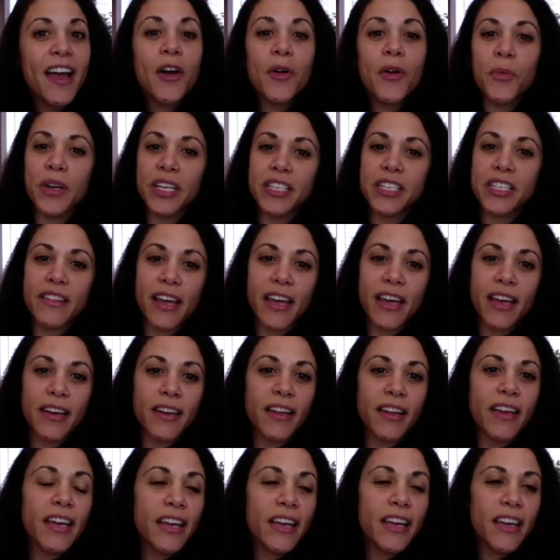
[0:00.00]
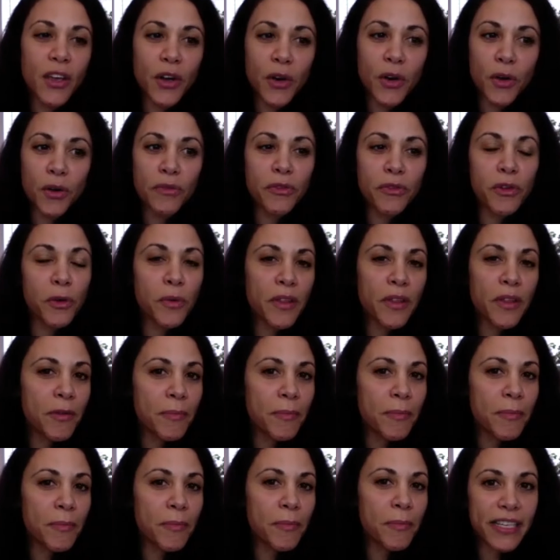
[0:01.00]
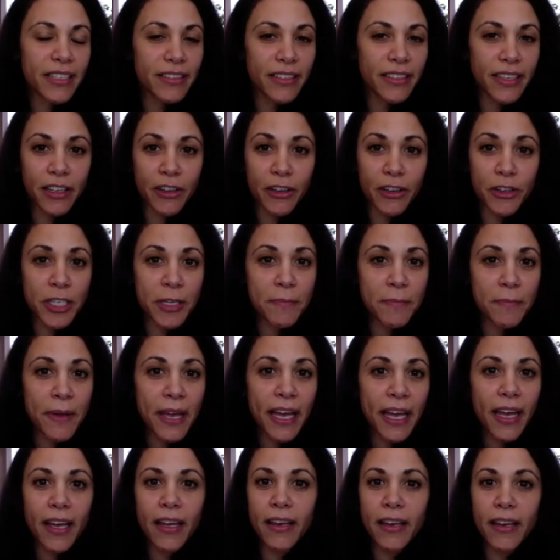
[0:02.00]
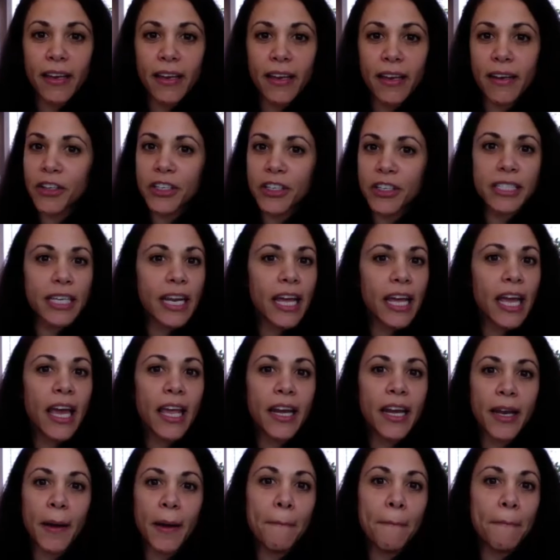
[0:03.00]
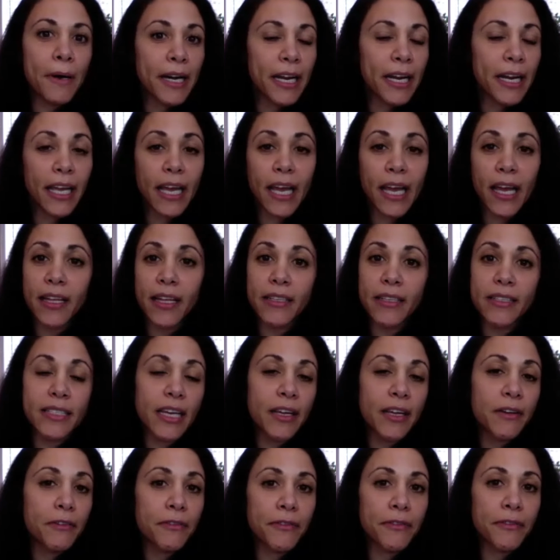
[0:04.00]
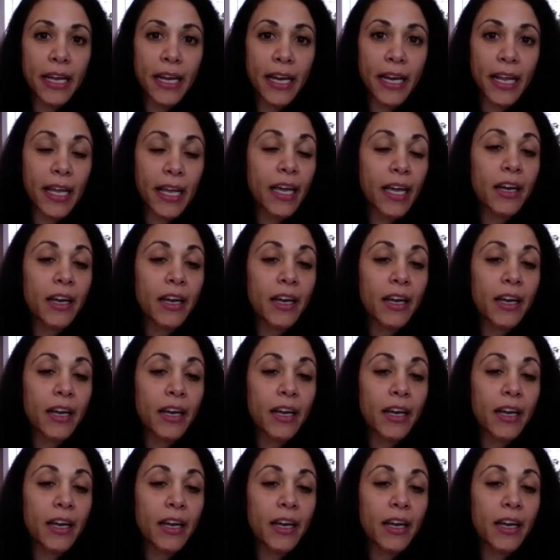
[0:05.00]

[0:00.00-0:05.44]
which then, if you're with a masculine energy man, you're just going to end up butting heads and fighting.